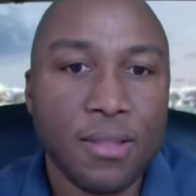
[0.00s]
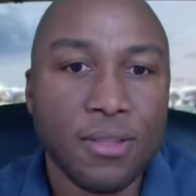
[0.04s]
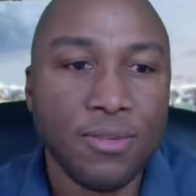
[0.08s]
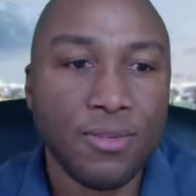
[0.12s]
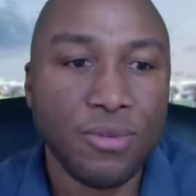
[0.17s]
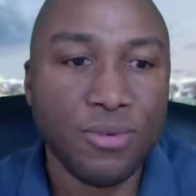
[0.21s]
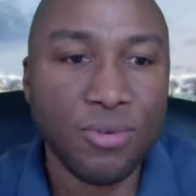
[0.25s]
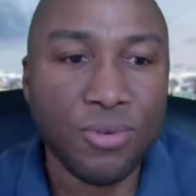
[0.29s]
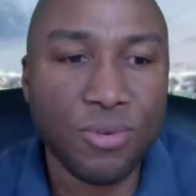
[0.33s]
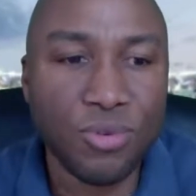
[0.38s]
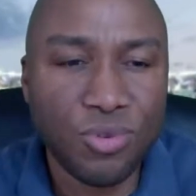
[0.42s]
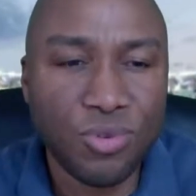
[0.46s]

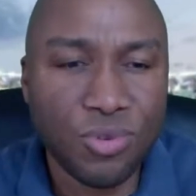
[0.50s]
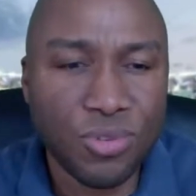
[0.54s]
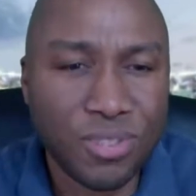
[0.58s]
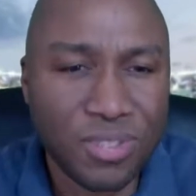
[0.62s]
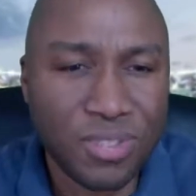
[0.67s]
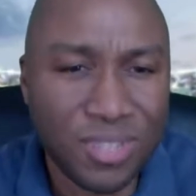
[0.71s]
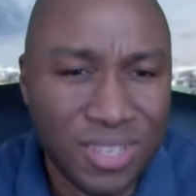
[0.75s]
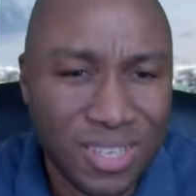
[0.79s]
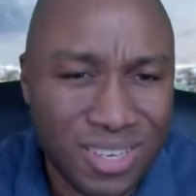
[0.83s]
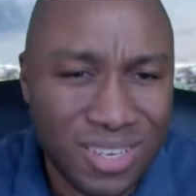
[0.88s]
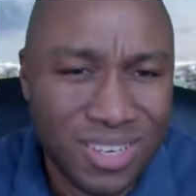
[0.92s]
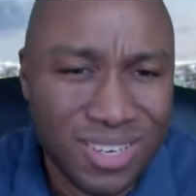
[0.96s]
do you
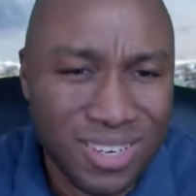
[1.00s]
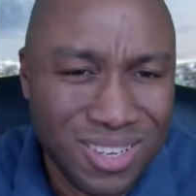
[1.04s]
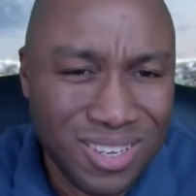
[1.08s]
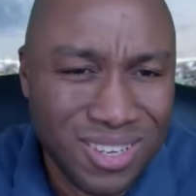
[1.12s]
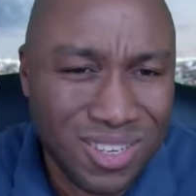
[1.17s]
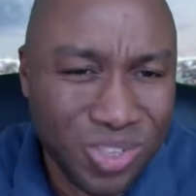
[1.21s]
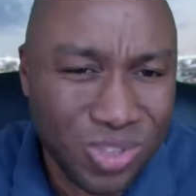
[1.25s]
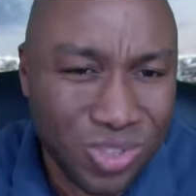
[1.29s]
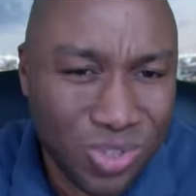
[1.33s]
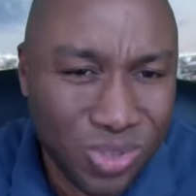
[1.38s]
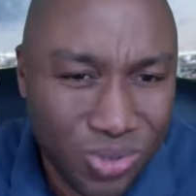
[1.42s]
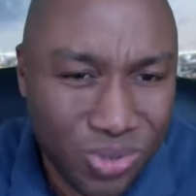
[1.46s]
see
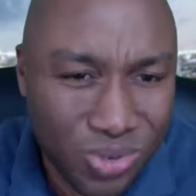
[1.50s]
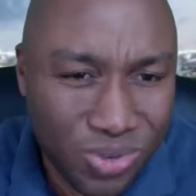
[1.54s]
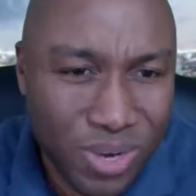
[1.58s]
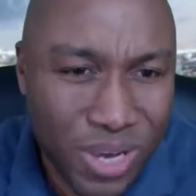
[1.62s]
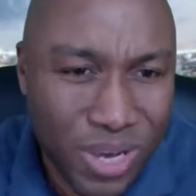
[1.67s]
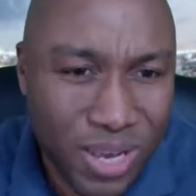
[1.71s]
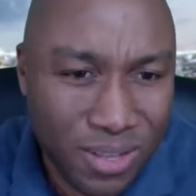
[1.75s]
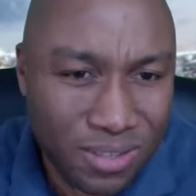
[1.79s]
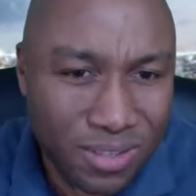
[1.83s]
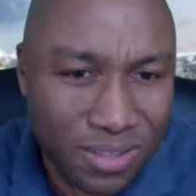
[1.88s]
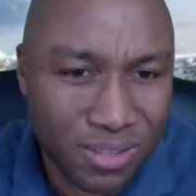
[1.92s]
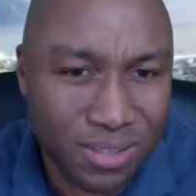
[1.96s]
these two
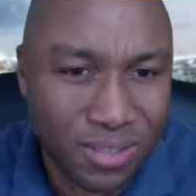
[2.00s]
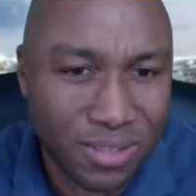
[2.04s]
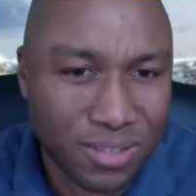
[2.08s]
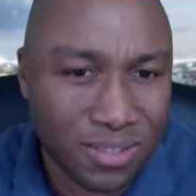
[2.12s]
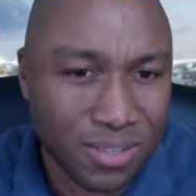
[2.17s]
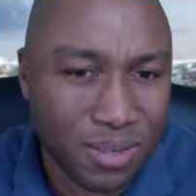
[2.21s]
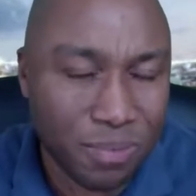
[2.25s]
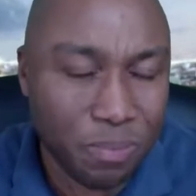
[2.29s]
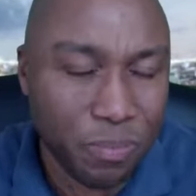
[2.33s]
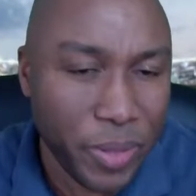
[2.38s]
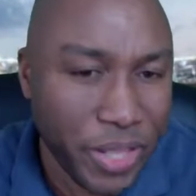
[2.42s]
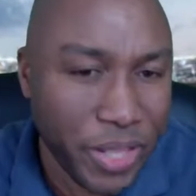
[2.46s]
entities,
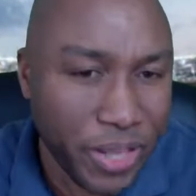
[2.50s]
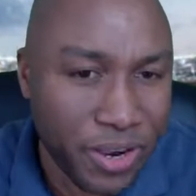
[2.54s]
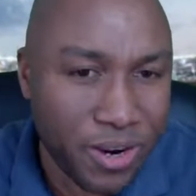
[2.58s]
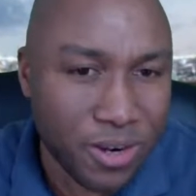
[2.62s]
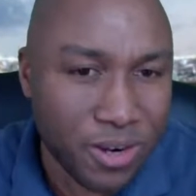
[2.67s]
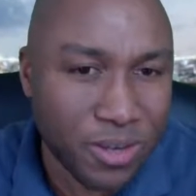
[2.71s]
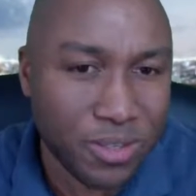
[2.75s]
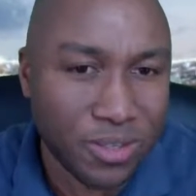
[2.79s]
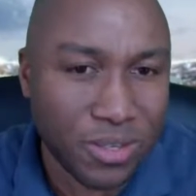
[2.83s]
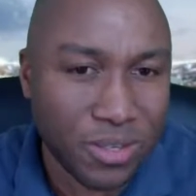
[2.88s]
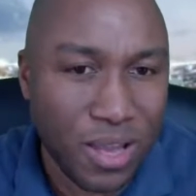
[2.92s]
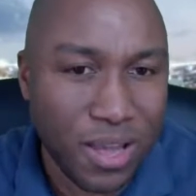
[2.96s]
the
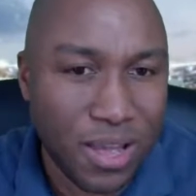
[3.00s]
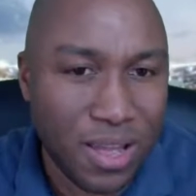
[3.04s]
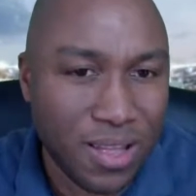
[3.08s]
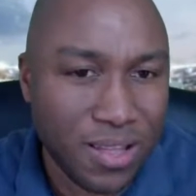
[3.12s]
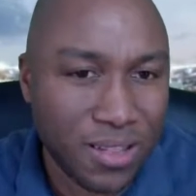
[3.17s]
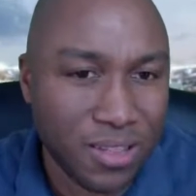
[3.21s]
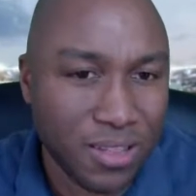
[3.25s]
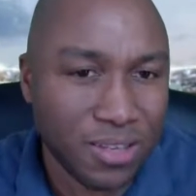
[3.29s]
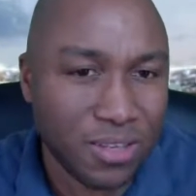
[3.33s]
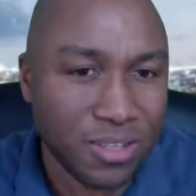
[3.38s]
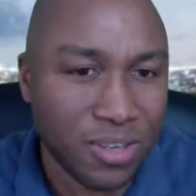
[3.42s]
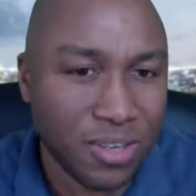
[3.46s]
players
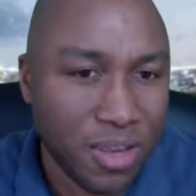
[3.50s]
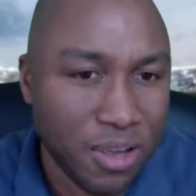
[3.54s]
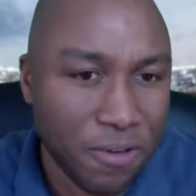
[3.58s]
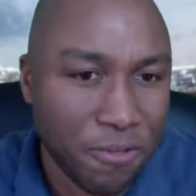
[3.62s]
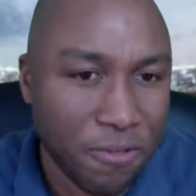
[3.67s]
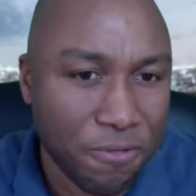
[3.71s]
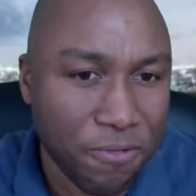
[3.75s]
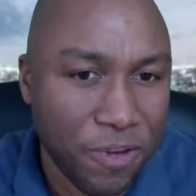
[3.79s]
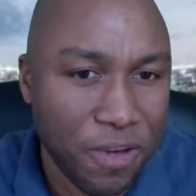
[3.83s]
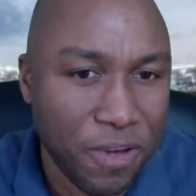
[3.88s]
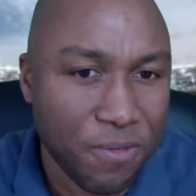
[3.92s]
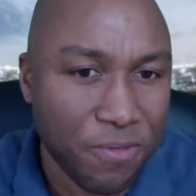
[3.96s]
and the
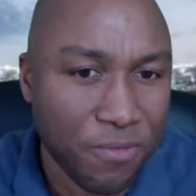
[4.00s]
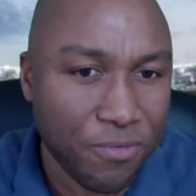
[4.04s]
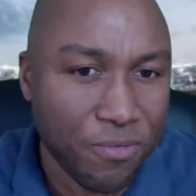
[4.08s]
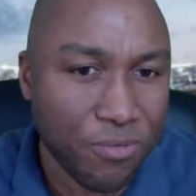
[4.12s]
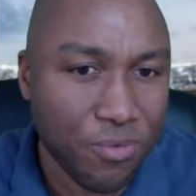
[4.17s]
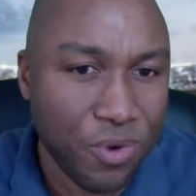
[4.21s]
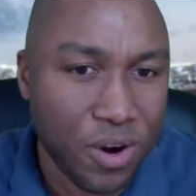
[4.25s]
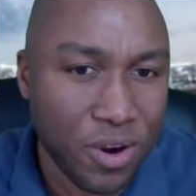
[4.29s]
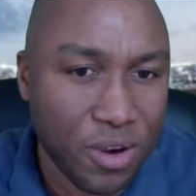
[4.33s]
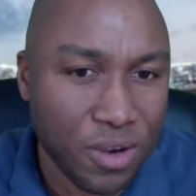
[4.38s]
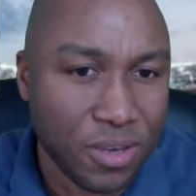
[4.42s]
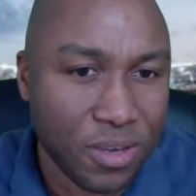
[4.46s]
JFF,
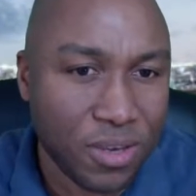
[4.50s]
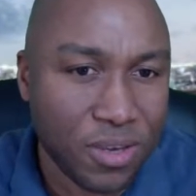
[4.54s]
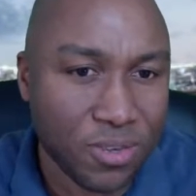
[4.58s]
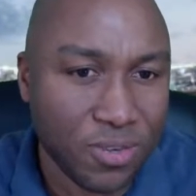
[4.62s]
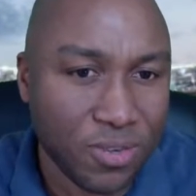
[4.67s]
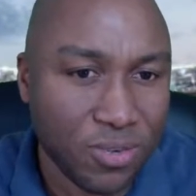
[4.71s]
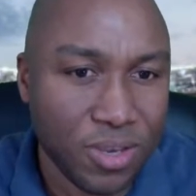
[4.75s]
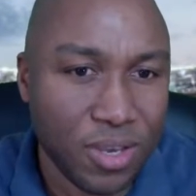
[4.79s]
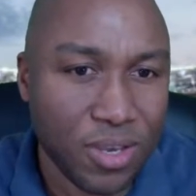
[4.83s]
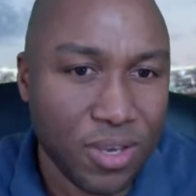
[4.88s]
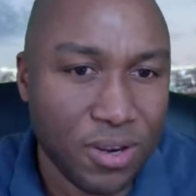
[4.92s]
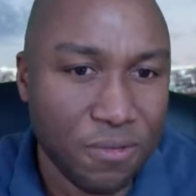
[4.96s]
working
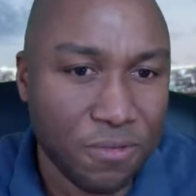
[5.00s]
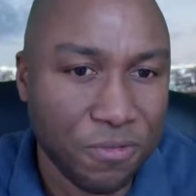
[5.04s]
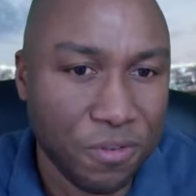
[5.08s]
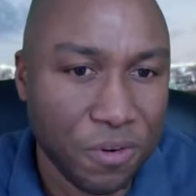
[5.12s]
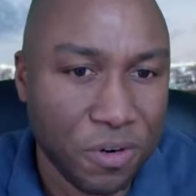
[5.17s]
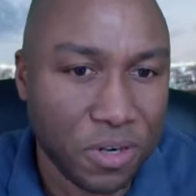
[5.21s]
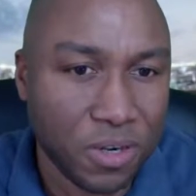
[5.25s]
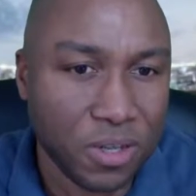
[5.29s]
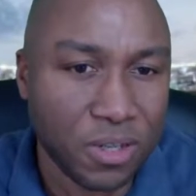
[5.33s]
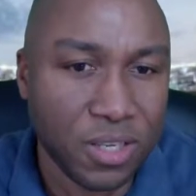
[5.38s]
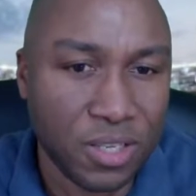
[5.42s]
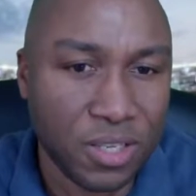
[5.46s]
together for a
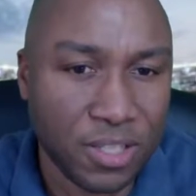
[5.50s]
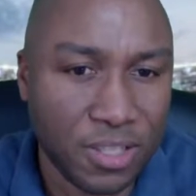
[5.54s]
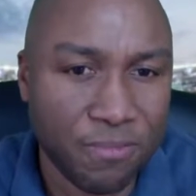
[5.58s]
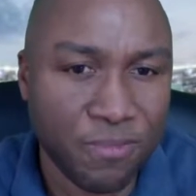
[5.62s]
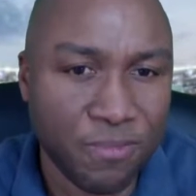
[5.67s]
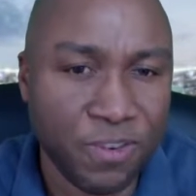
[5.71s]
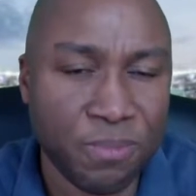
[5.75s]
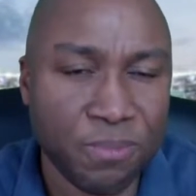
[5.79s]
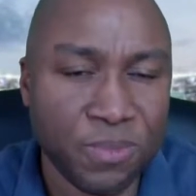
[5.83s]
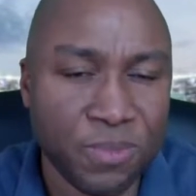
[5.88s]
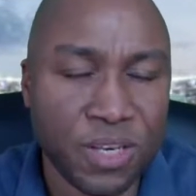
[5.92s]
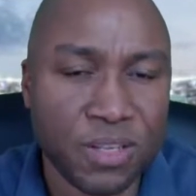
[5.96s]
collective
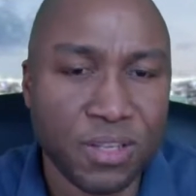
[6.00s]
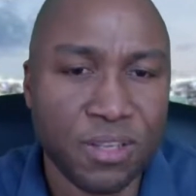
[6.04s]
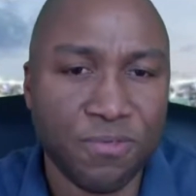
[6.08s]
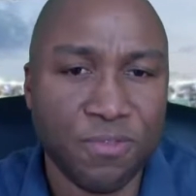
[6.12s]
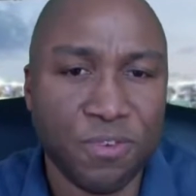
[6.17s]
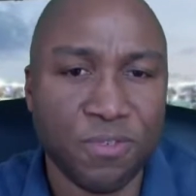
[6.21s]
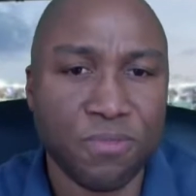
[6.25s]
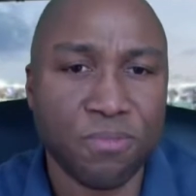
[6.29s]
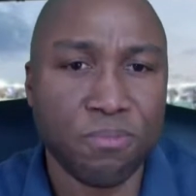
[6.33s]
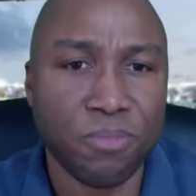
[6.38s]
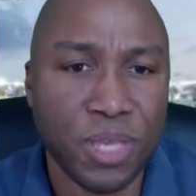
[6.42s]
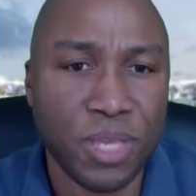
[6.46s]
objective
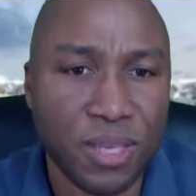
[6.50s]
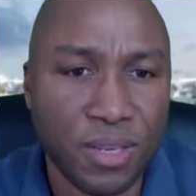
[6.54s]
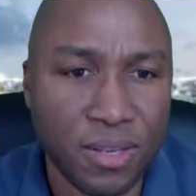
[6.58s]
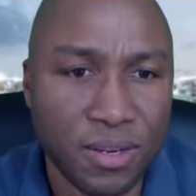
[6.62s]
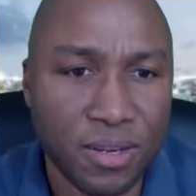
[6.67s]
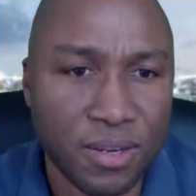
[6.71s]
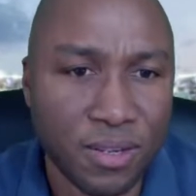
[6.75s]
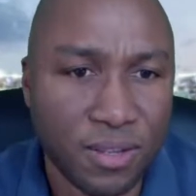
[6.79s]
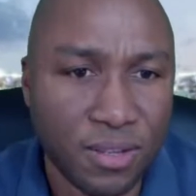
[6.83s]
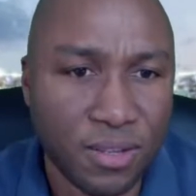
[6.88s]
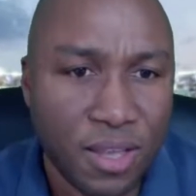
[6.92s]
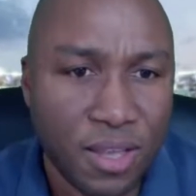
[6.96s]
of making
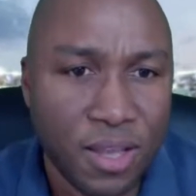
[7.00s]
it